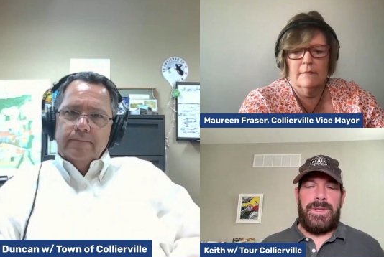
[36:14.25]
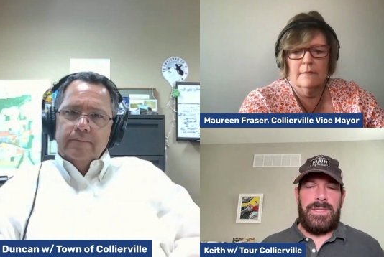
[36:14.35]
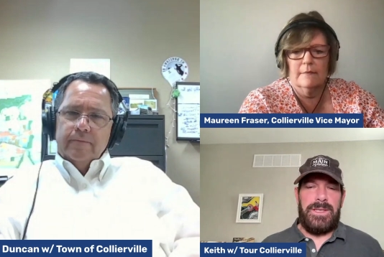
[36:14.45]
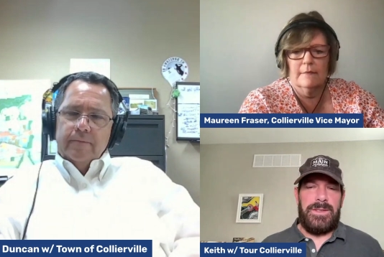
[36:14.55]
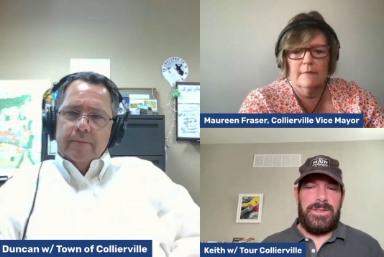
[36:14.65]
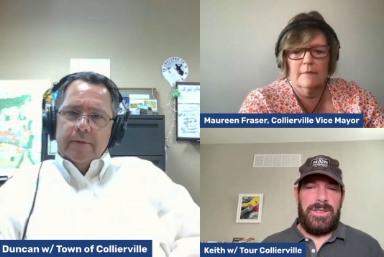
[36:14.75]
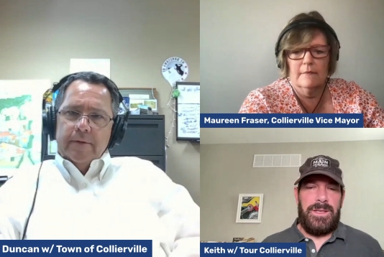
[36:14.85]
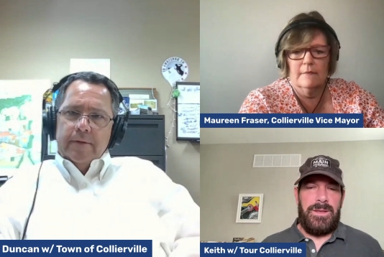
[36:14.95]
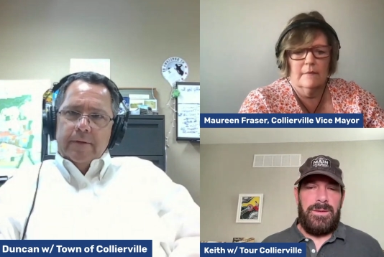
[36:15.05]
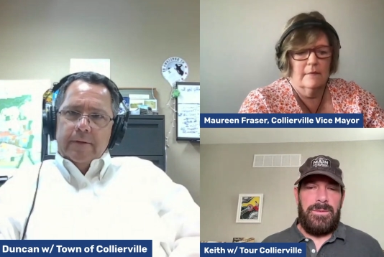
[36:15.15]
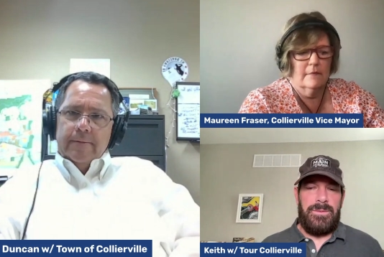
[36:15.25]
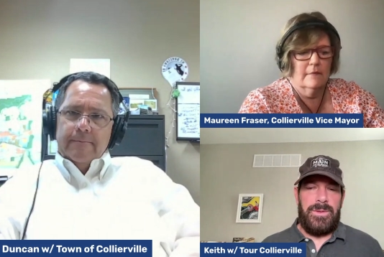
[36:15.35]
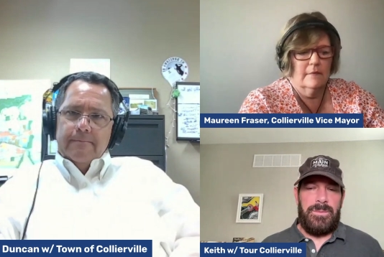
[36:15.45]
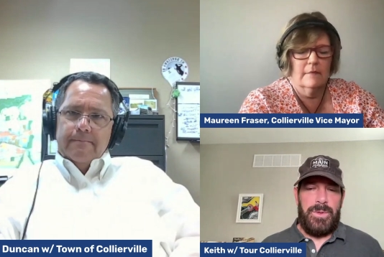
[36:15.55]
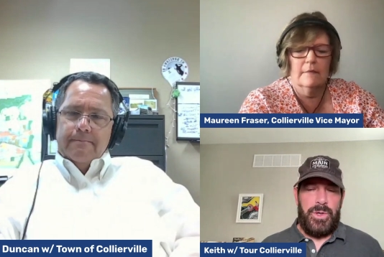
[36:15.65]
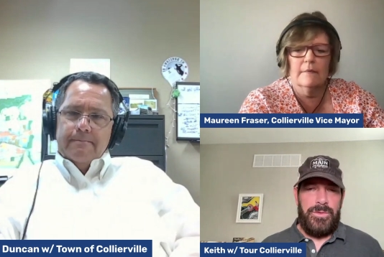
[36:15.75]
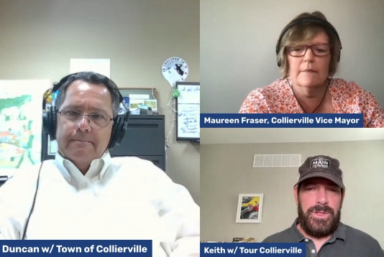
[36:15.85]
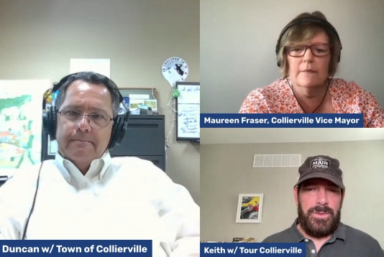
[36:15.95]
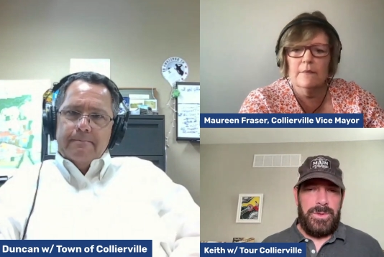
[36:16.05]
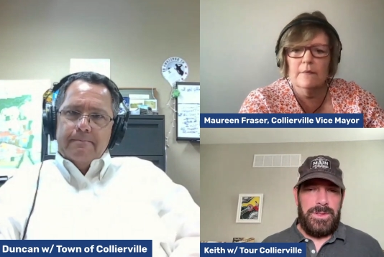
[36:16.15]
Speaker 1: is the the move
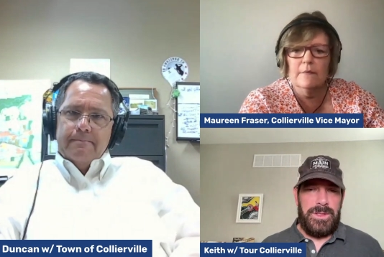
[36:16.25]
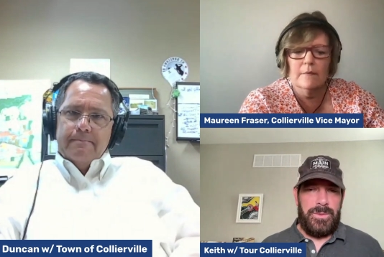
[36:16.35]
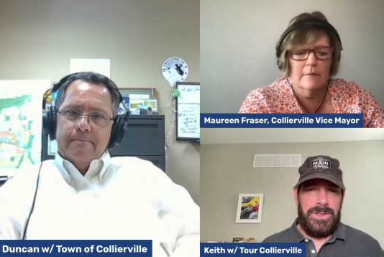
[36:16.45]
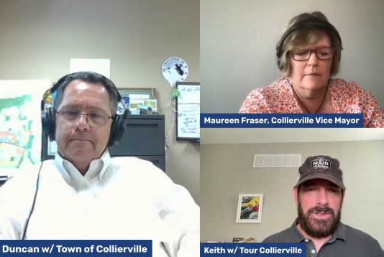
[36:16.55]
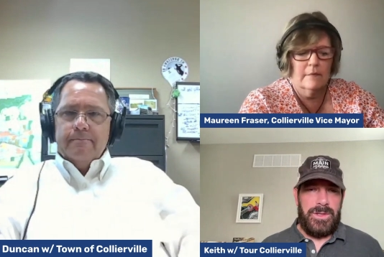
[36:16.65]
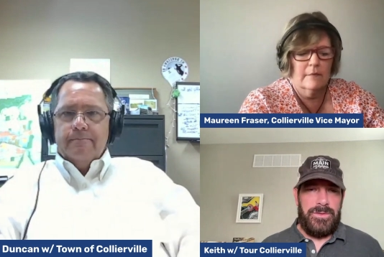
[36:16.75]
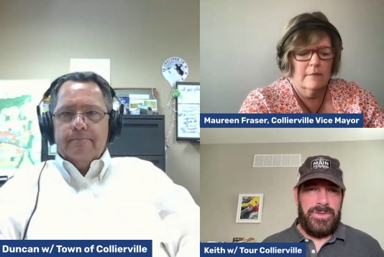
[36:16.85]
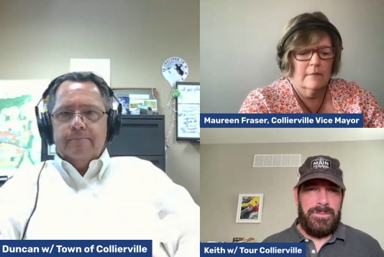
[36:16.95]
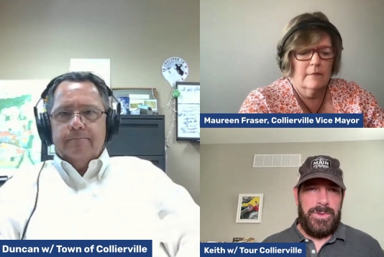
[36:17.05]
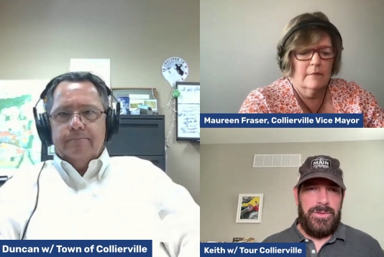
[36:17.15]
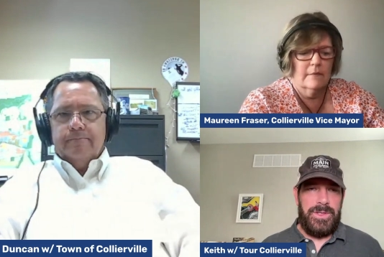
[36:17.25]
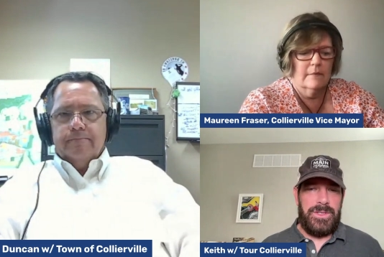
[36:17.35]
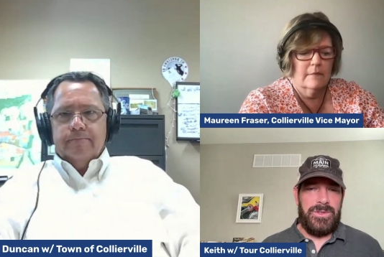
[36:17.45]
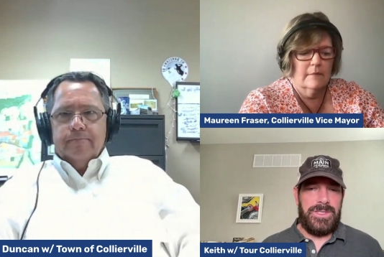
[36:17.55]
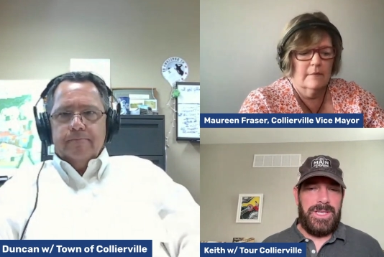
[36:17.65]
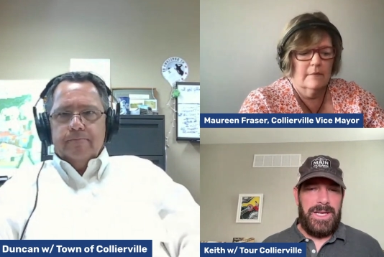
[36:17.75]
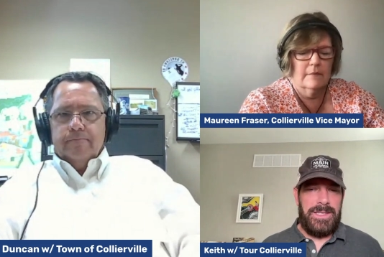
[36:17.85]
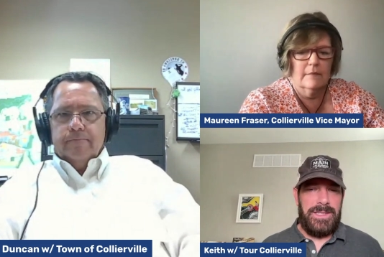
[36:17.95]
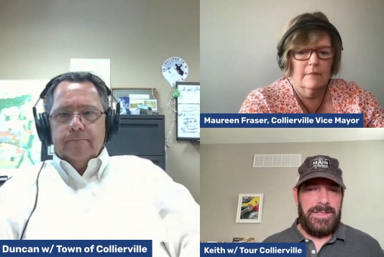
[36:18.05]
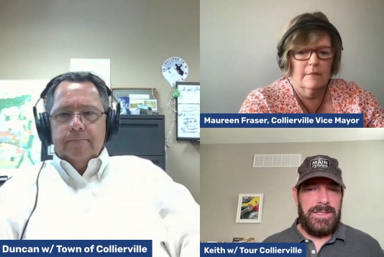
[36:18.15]
that we, that we saw from moving
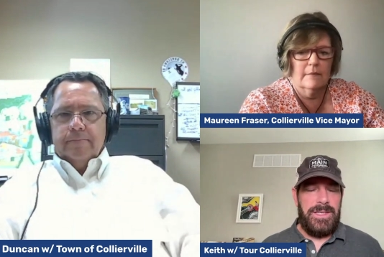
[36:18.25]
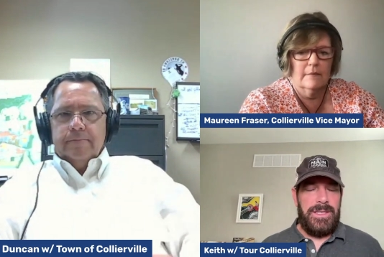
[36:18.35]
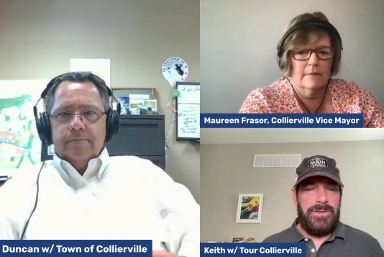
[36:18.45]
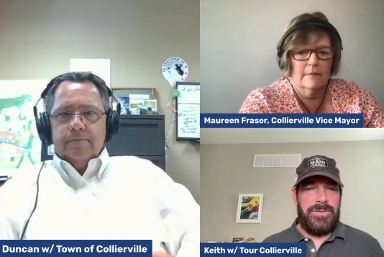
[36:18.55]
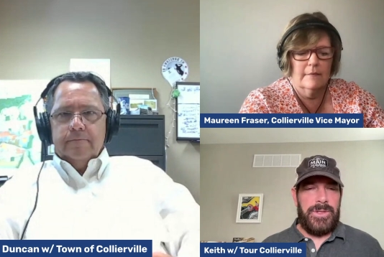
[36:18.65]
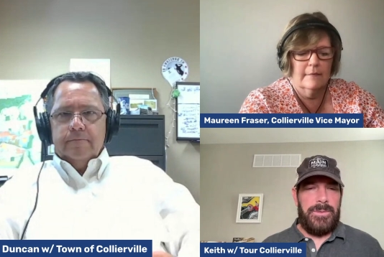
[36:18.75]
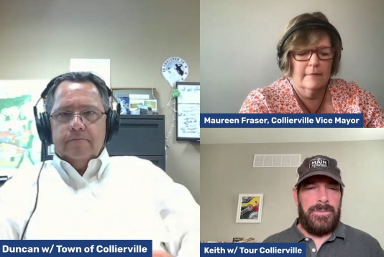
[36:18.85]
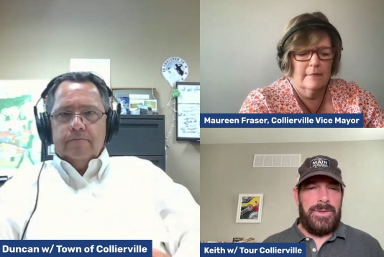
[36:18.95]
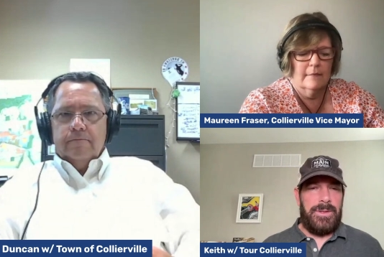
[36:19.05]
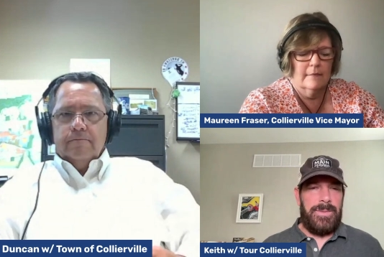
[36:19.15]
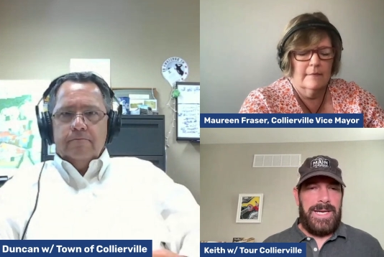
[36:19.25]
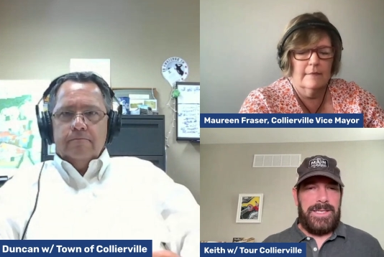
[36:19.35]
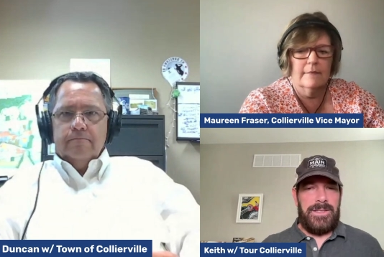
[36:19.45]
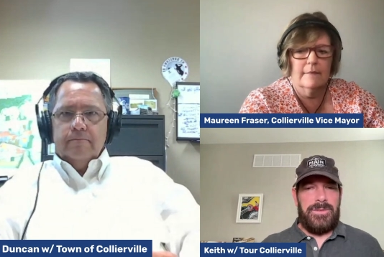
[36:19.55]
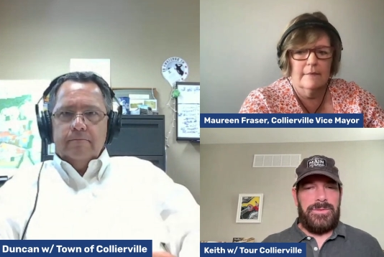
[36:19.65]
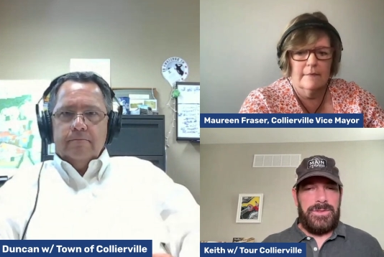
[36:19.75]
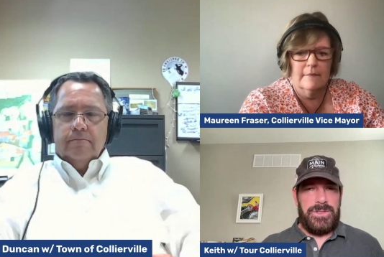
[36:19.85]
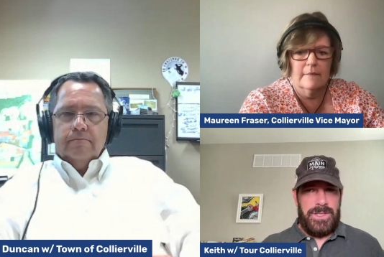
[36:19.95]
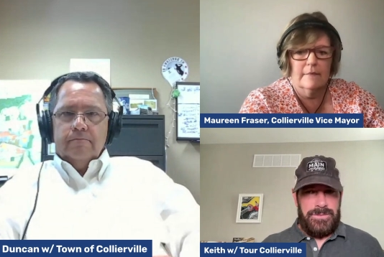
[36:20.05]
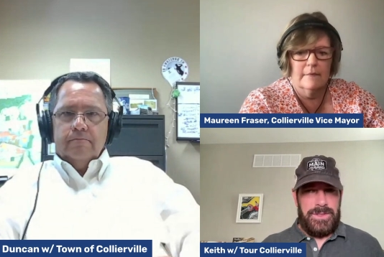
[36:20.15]
Grisanti's from the back of
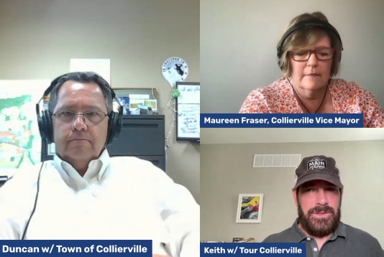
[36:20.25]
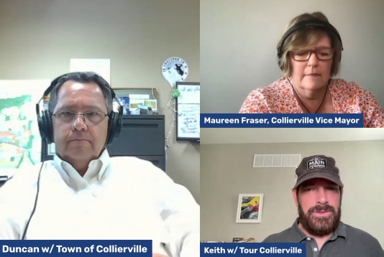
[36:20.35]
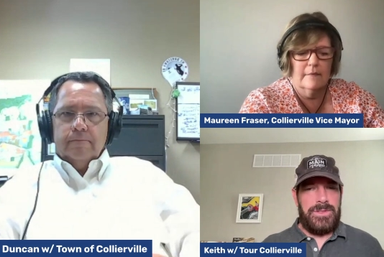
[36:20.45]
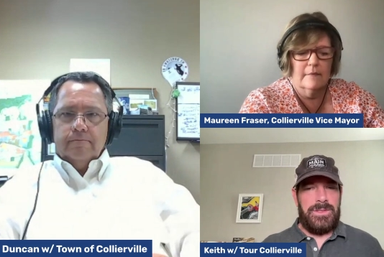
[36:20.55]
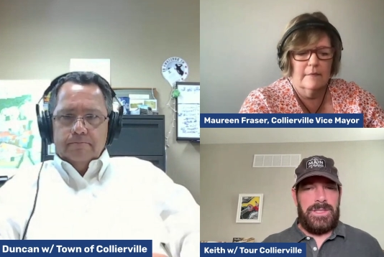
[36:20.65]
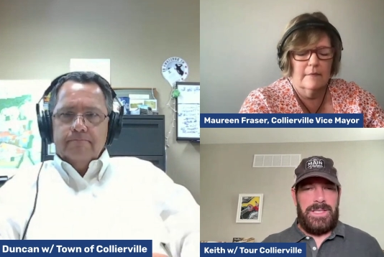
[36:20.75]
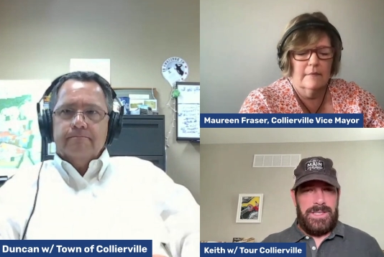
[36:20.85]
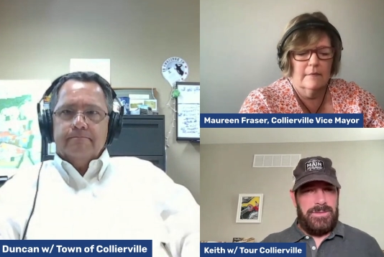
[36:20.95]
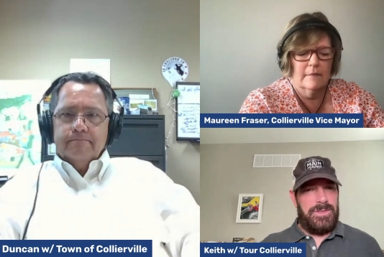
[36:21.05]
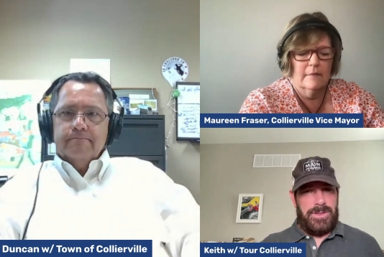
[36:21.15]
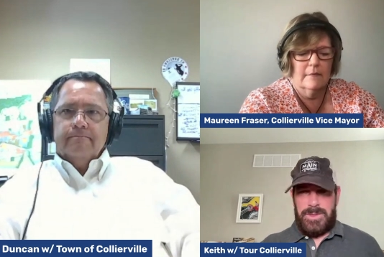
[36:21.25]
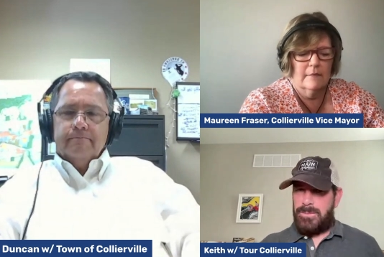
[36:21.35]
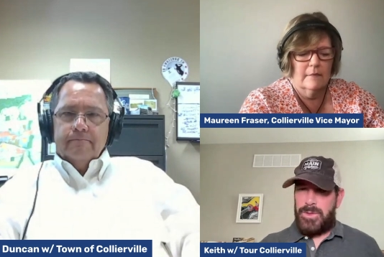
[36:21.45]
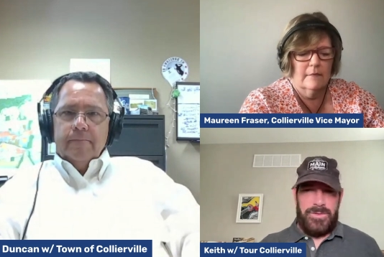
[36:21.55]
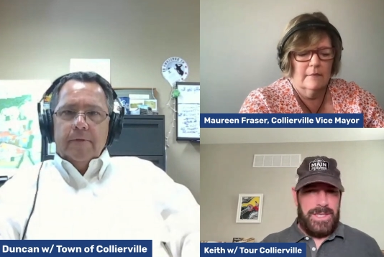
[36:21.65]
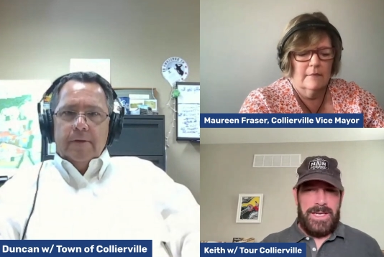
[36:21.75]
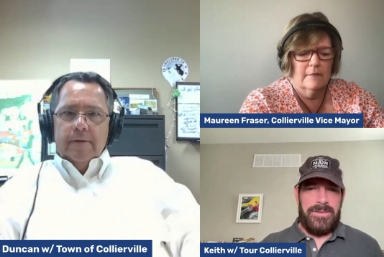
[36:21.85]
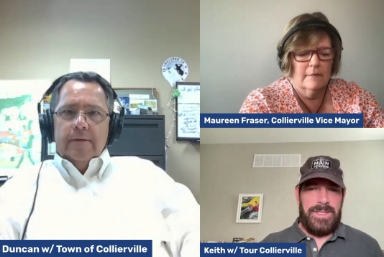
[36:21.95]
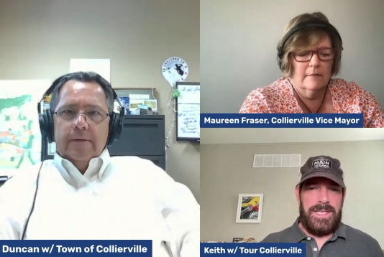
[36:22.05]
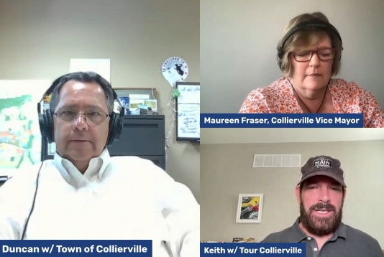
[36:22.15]
Sheffield's again, something moving out
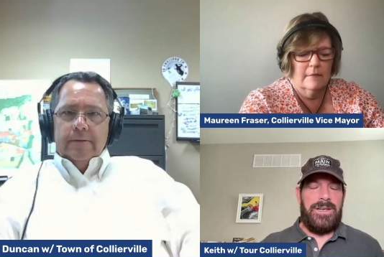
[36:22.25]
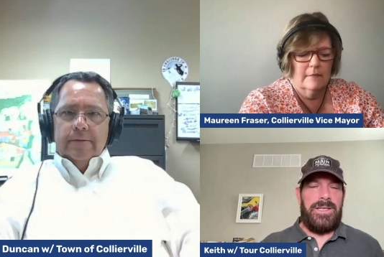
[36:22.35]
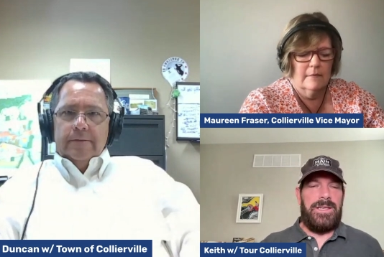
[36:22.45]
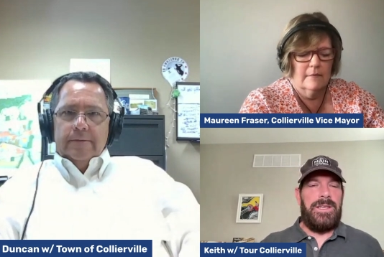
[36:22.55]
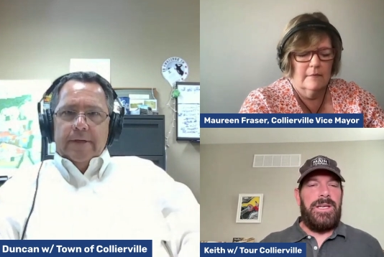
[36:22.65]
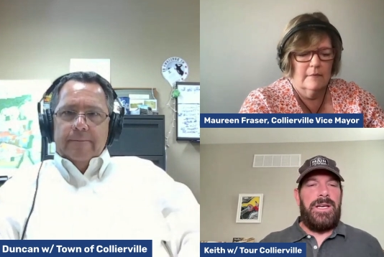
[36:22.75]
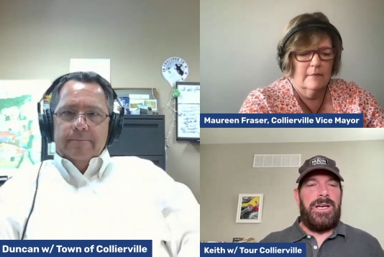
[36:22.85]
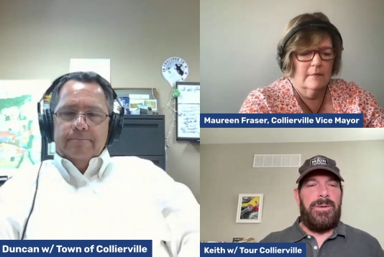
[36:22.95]
of that area, yep.